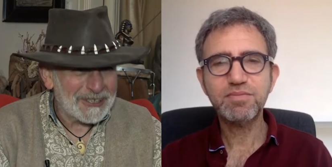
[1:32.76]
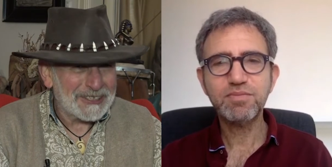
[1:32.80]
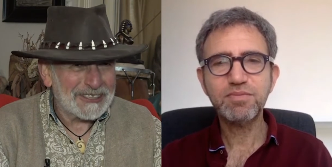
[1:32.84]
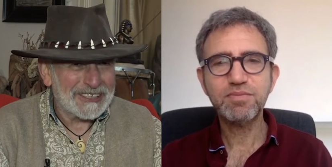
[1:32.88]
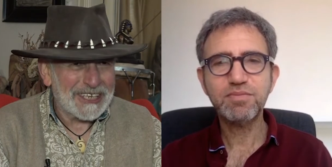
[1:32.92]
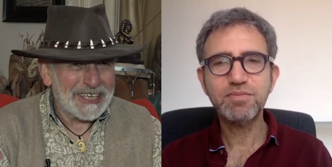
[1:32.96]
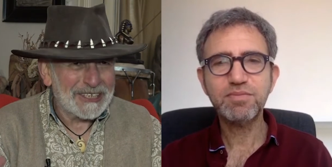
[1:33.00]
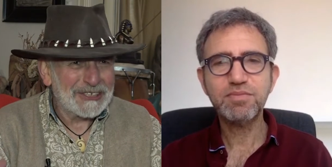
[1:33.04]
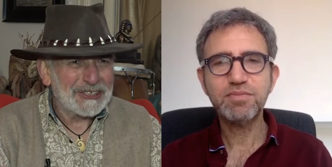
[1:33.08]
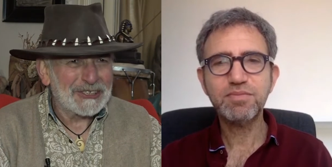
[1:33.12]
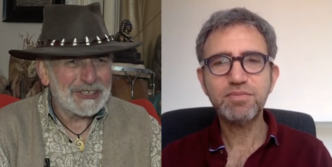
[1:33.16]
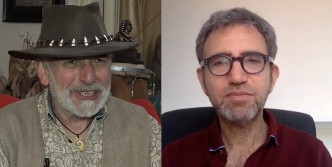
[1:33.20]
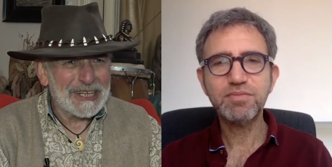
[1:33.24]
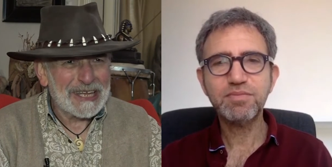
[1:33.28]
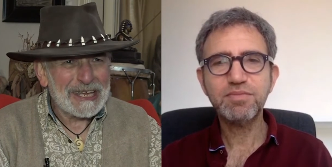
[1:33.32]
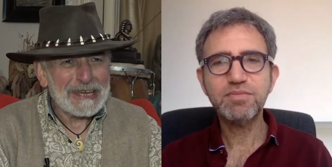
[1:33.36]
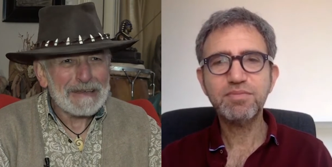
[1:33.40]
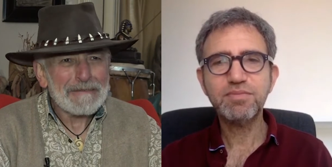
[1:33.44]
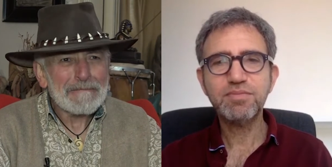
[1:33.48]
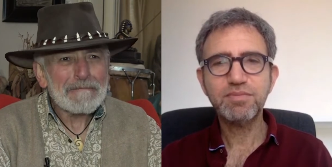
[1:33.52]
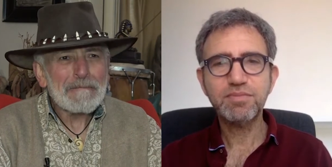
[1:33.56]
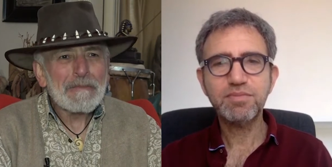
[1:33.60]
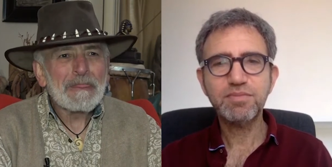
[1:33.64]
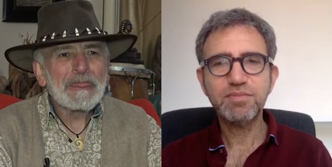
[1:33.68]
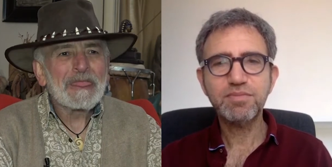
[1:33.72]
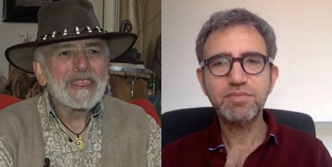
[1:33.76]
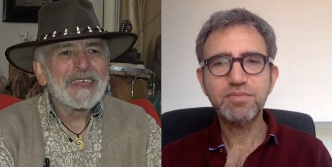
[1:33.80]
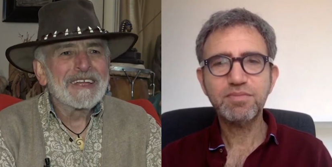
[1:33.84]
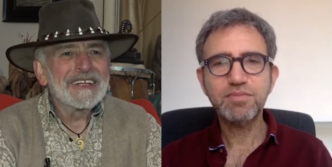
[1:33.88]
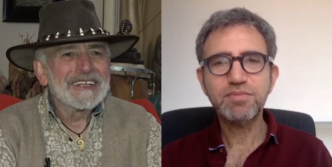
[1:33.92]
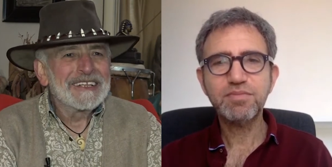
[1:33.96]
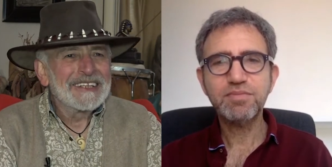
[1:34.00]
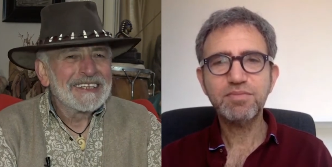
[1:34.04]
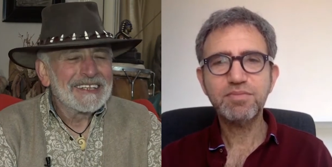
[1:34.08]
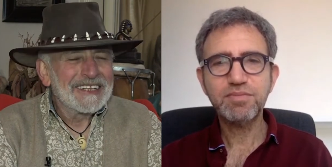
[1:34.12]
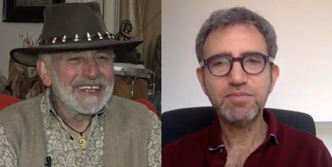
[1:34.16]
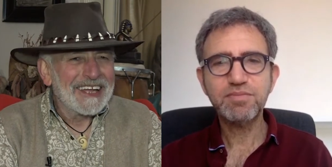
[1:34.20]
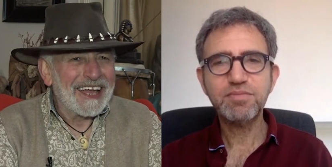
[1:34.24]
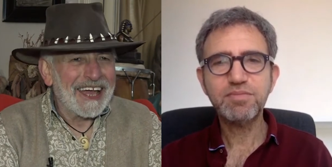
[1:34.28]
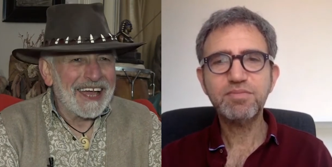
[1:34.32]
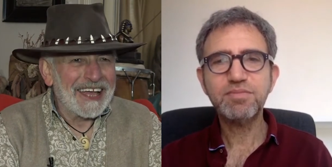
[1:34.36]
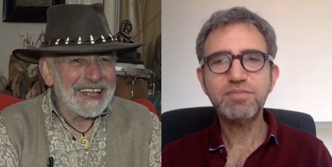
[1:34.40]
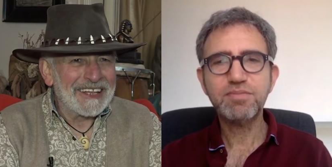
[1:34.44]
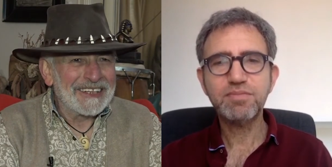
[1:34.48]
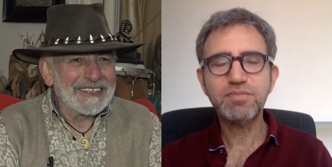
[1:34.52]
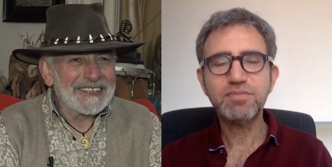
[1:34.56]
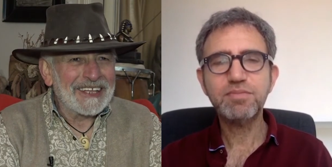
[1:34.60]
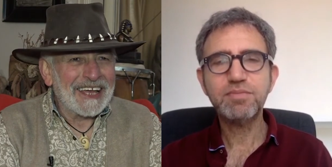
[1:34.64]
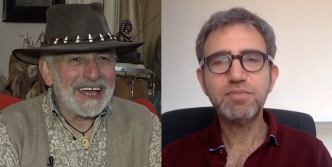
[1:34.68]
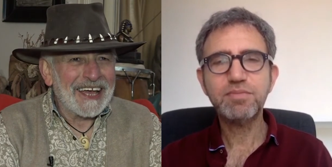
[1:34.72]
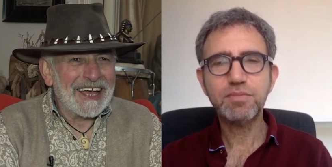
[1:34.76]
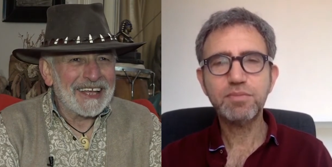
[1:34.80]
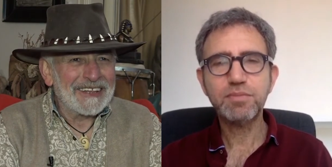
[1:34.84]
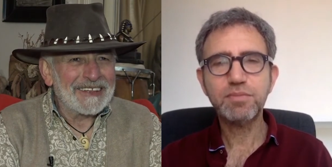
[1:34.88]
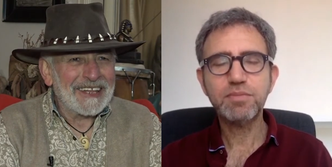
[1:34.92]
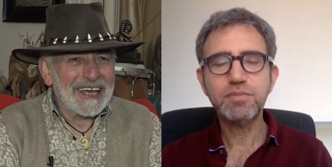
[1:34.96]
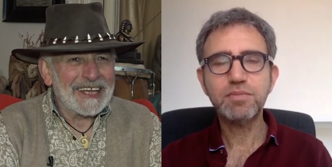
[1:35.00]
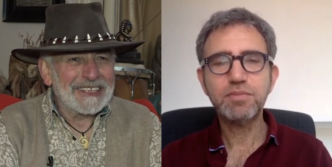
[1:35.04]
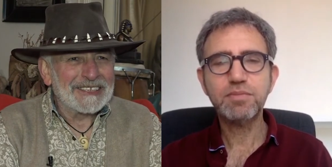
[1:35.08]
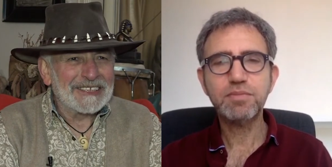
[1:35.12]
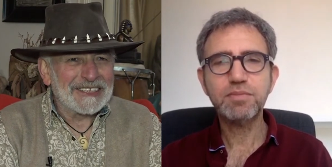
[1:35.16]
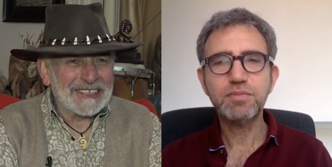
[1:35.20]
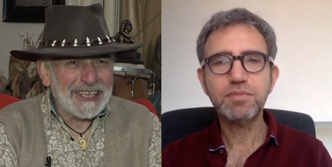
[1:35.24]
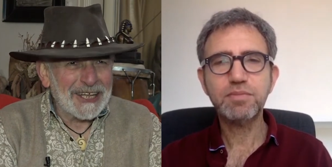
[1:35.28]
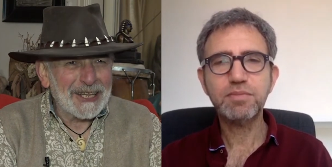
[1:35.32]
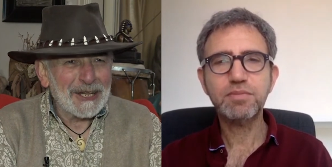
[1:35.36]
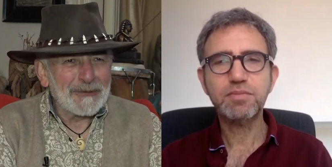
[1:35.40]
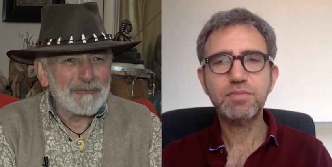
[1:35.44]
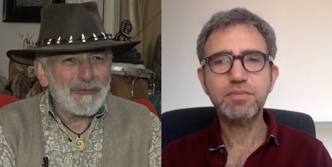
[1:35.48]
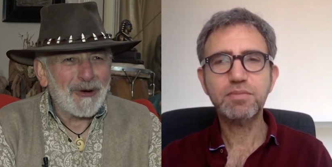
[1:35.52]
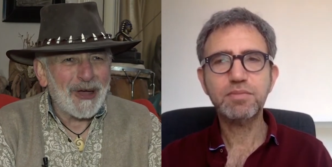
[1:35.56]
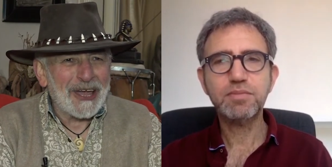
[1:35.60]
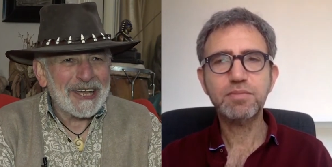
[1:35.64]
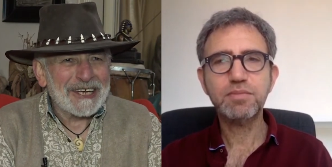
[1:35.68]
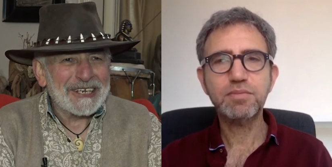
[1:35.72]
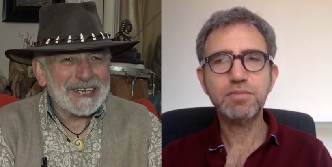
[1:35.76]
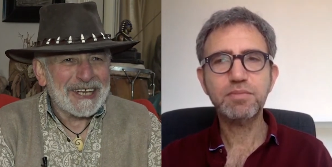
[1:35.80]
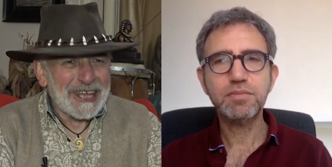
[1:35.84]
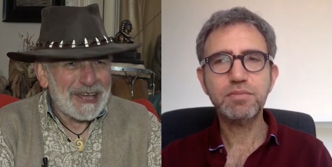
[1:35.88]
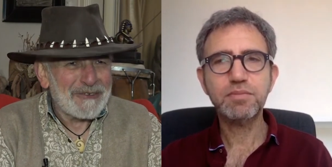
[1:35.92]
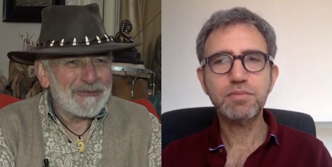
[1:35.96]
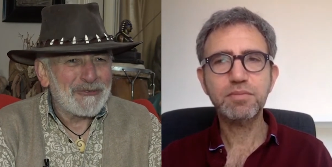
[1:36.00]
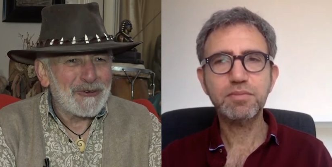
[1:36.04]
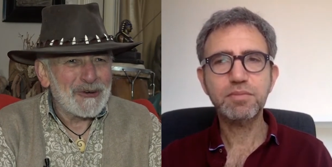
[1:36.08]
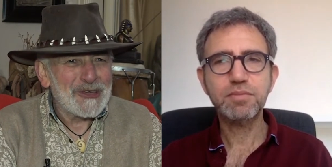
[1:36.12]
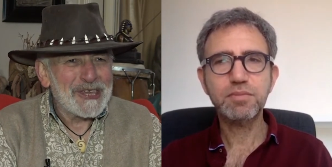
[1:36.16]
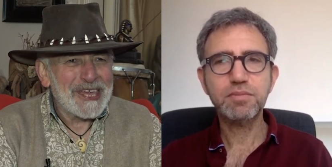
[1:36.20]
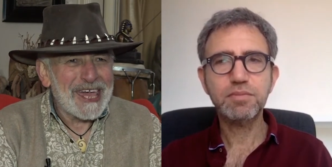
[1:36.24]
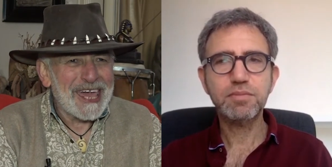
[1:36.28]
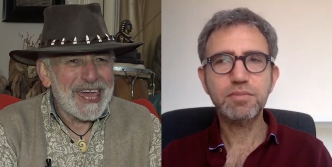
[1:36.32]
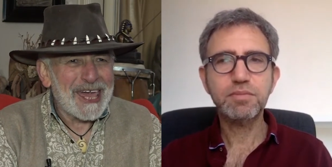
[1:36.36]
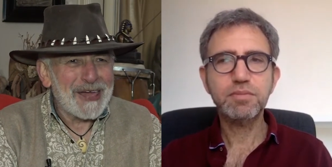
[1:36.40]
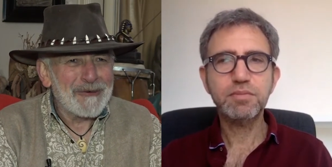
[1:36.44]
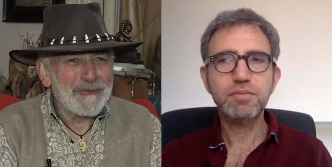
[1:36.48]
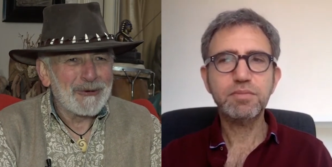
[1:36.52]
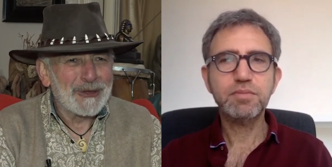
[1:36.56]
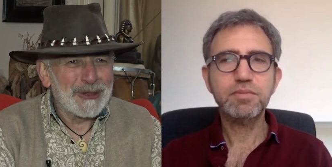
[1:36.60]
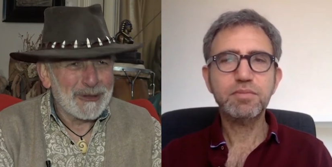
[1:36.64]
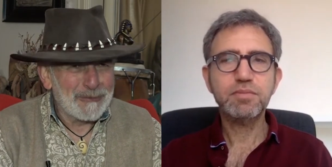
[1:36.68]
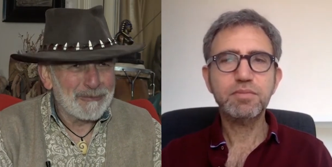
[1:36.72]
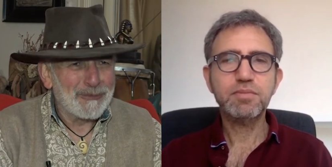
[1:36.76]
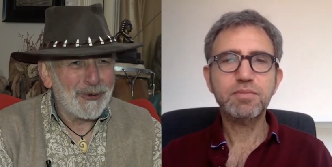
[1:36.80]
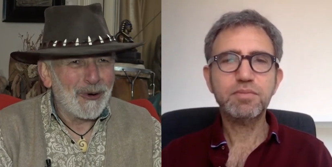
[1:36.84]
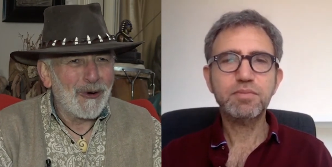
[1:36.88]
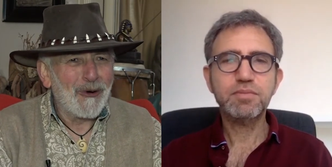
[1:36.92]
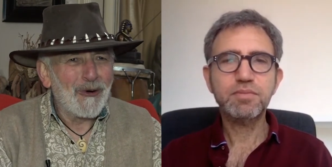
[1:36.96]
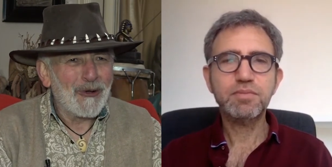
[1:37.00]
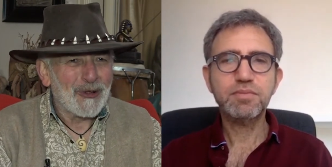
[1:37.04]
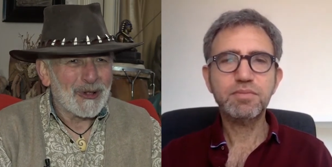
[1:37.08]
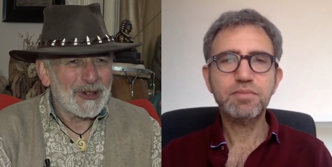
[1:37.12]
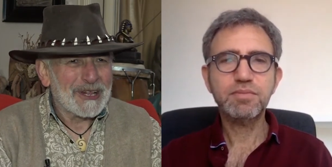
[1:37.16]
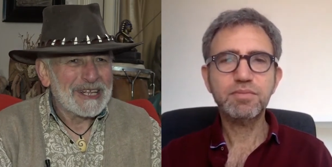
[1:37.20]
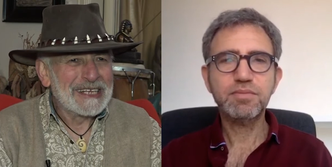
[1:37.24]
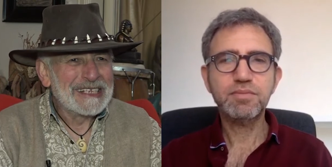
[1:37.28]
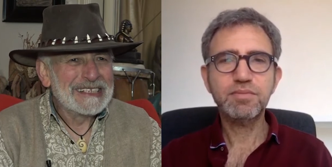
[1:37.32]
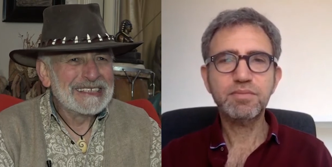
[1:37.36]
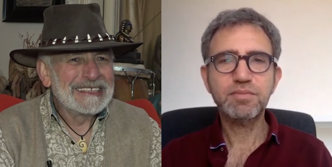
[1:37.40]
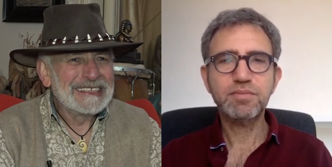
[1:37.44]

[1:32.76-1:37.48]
Speaker 1: essentially, and uh, they celebrated every year with a ball.